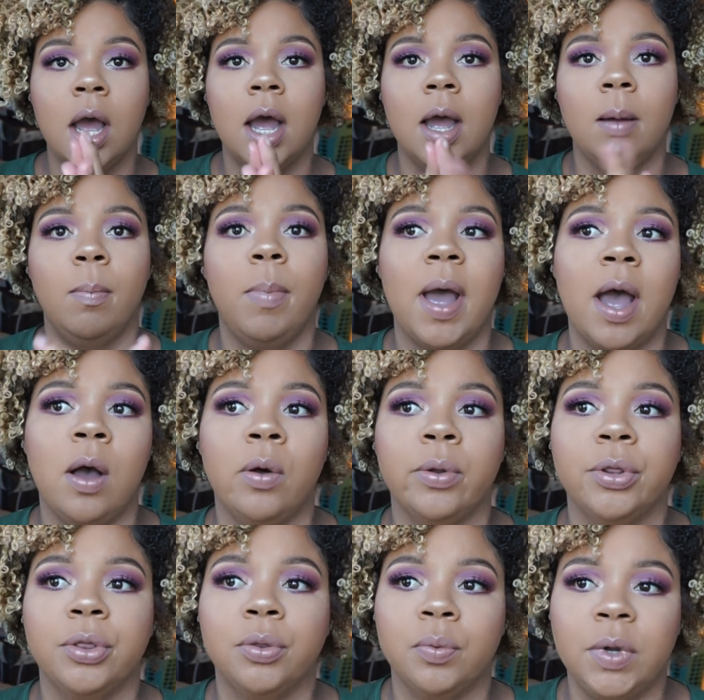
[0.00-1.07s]
about
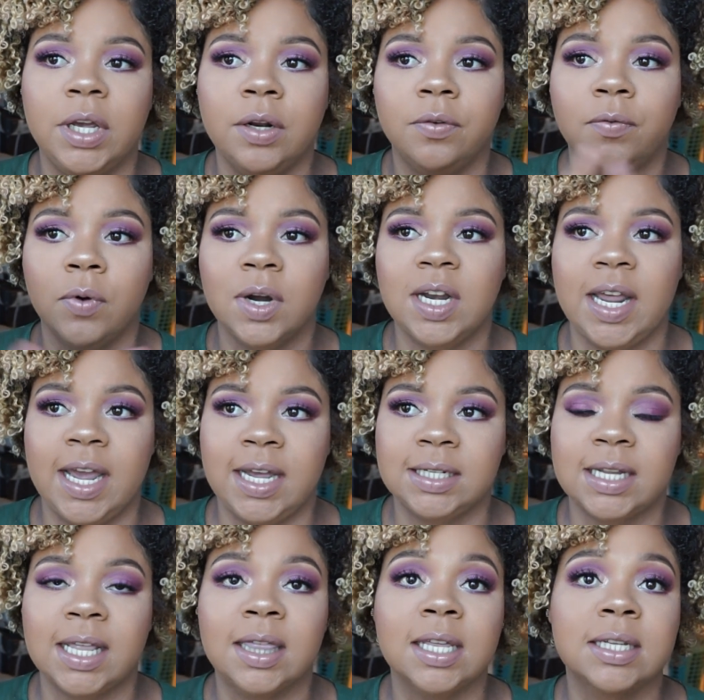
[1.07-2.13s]
3 to 4 days
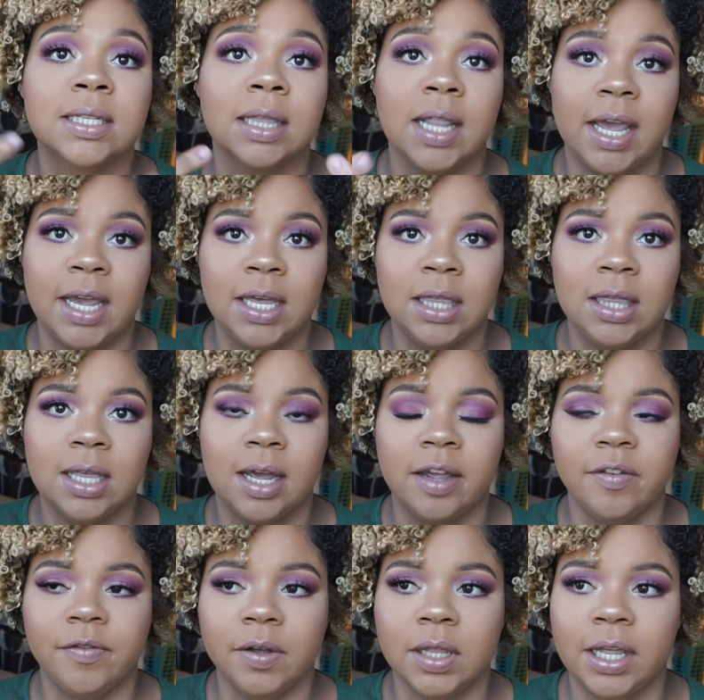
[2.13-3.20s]
at this length. I
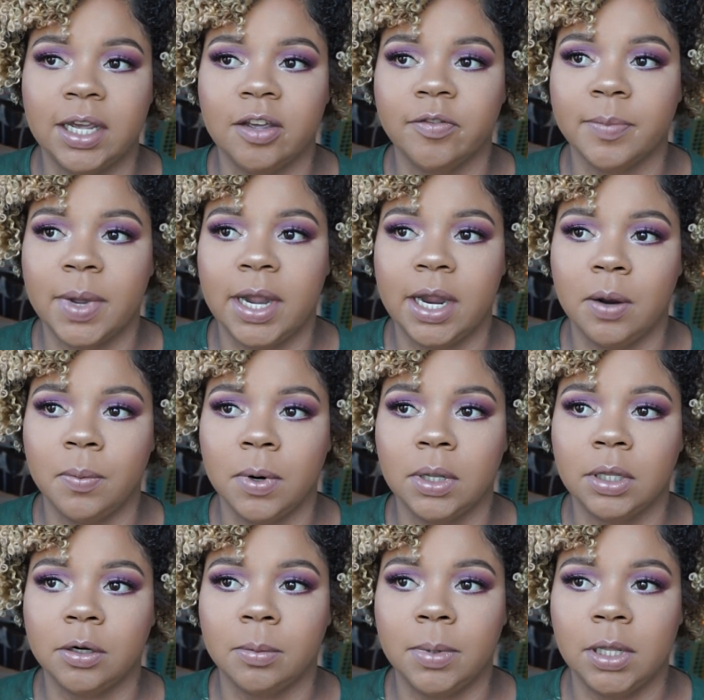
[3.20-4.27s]
feel like if my hair were a
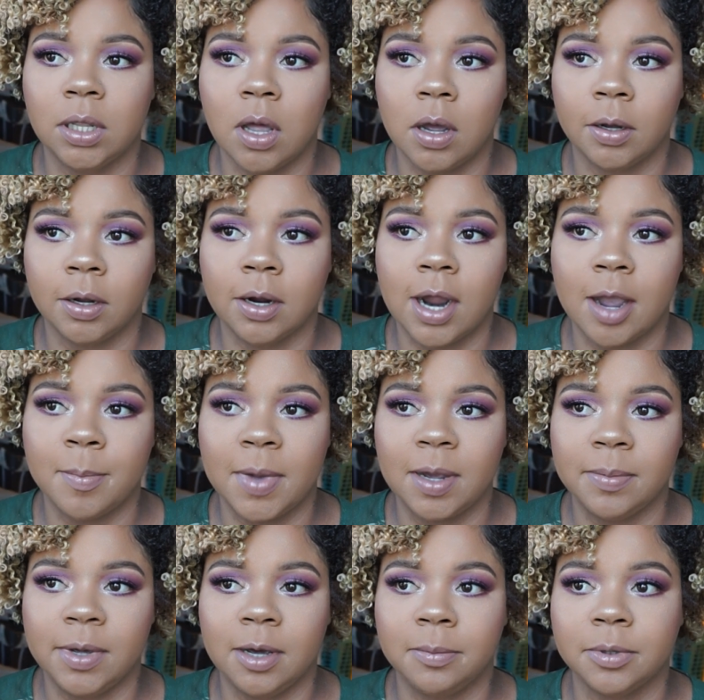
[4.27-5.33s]
little bit longer, I
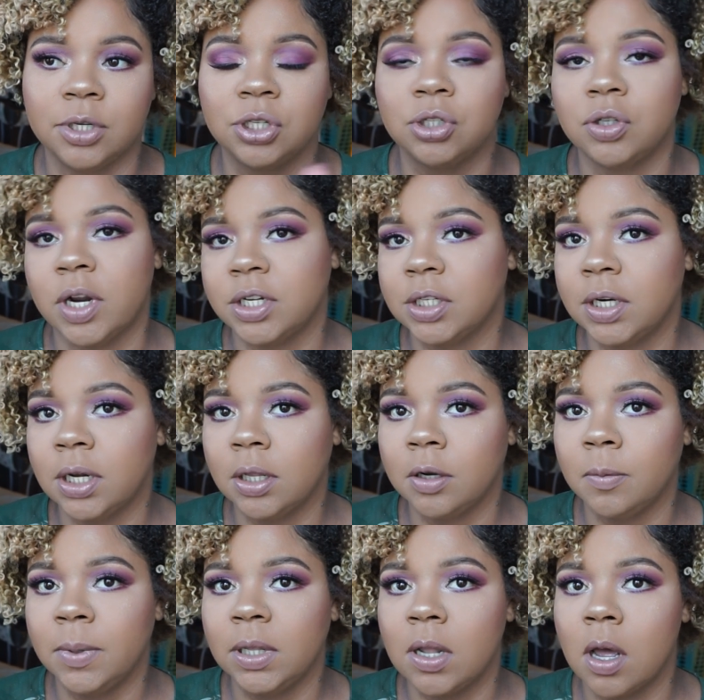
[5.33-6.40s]
might be able to stretch it a
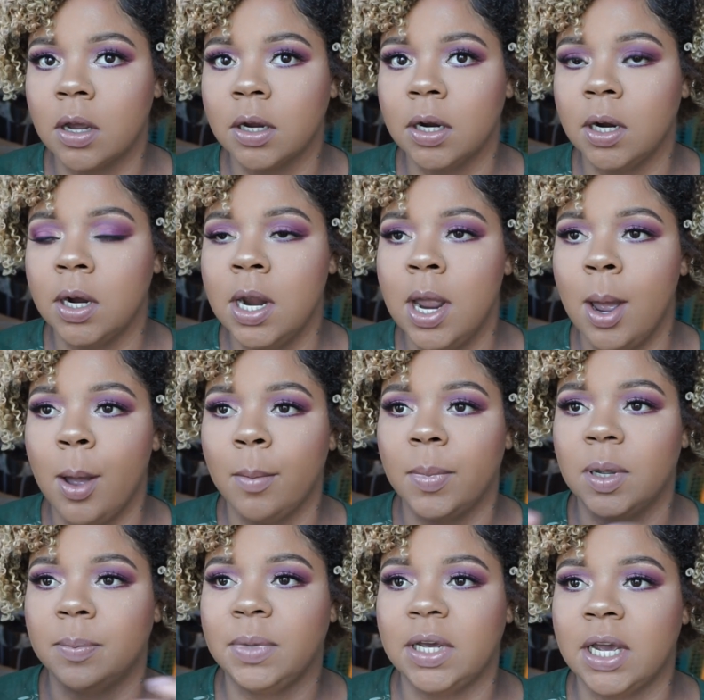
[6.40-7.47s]
little bit longer,
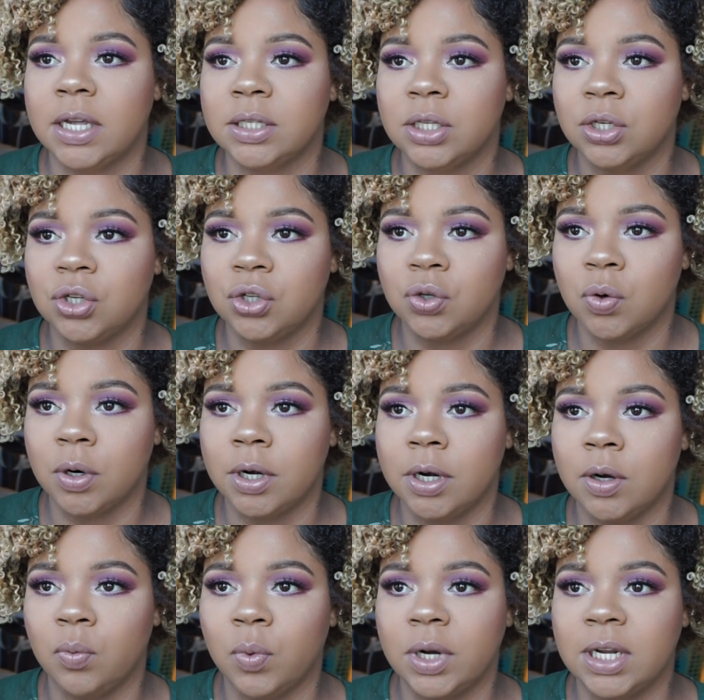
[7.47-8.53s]
but because it's
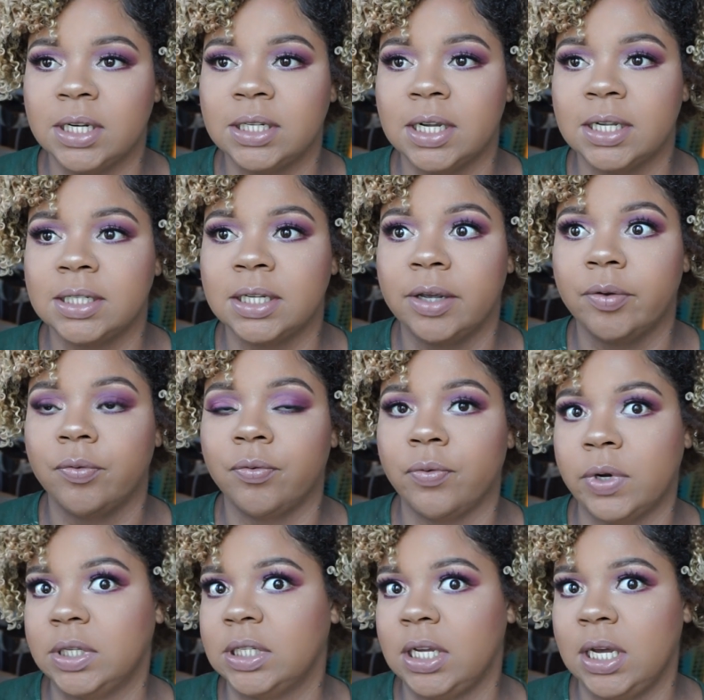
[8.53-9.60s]
shorter, when it does get
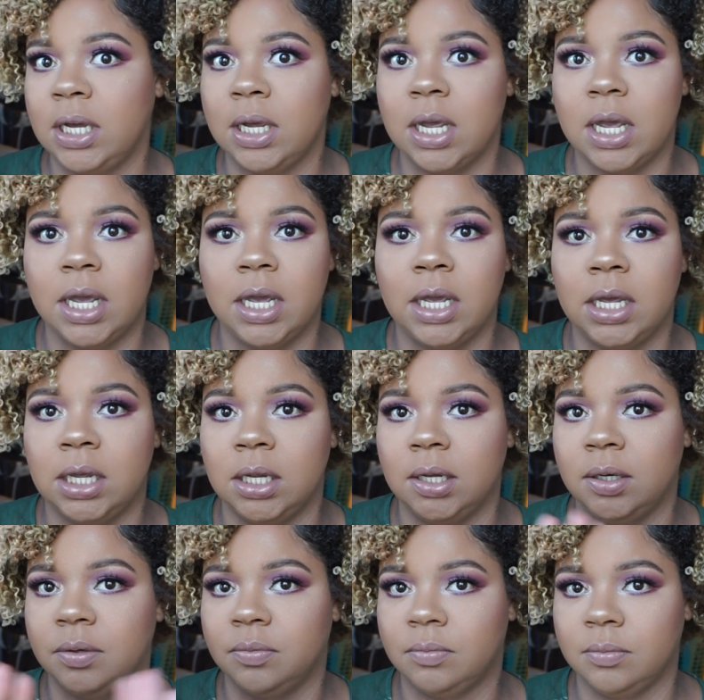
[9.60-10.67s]
frizzy,
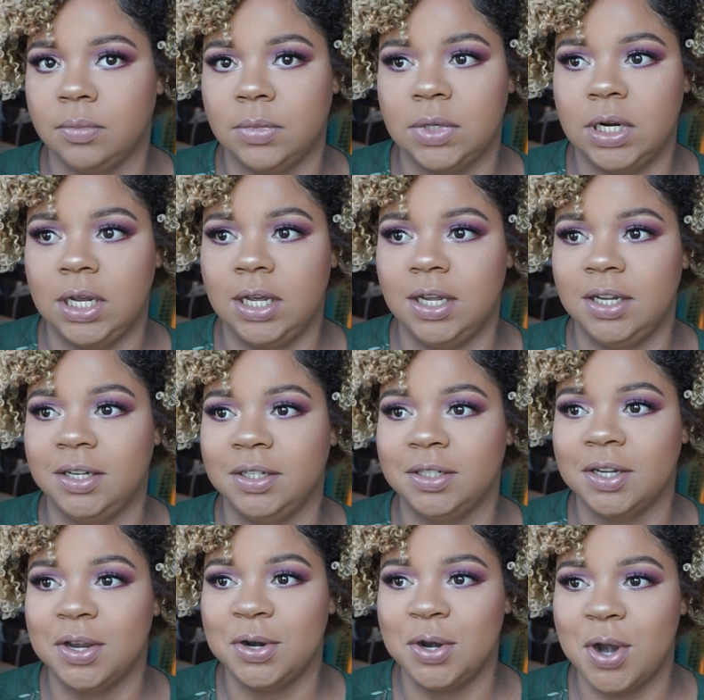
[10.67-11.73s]
it
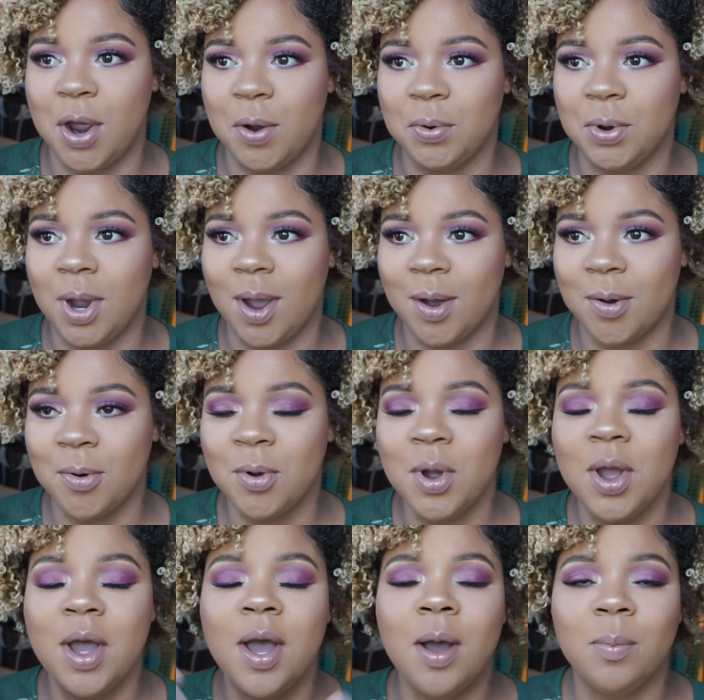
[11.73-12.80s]
is a no-go.
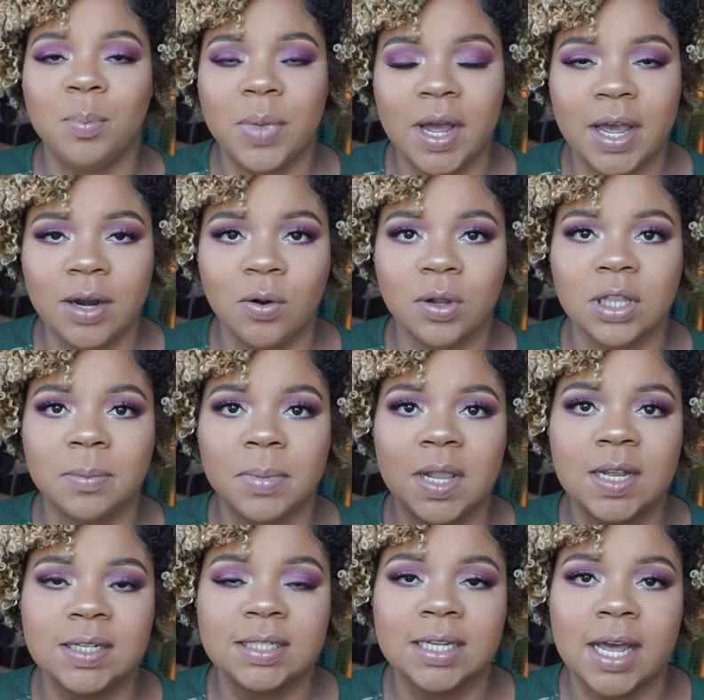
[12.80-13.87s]
But on the
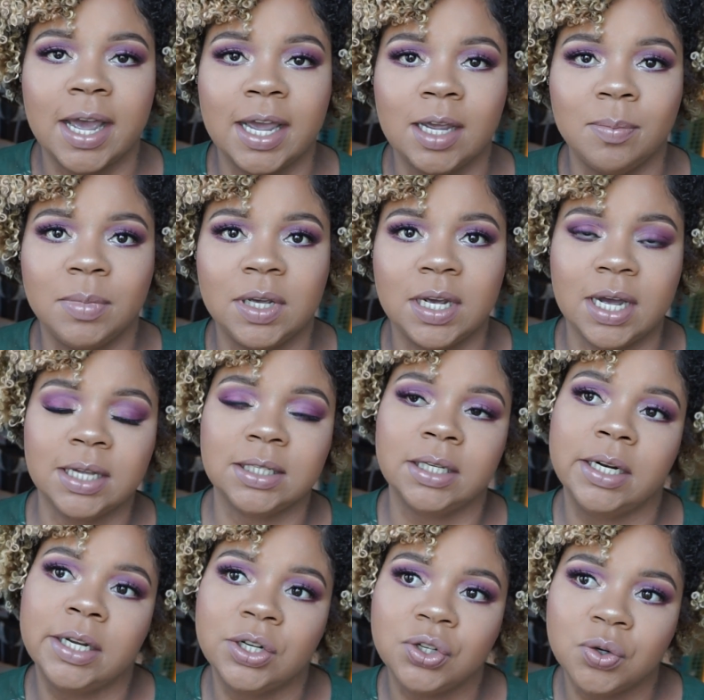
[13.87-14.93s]
plus side, because
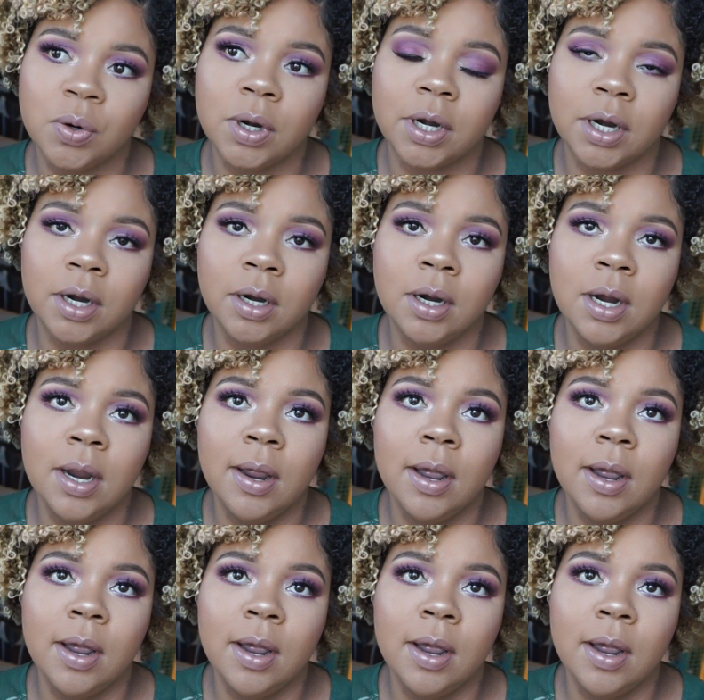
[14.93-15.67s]
it is shorter,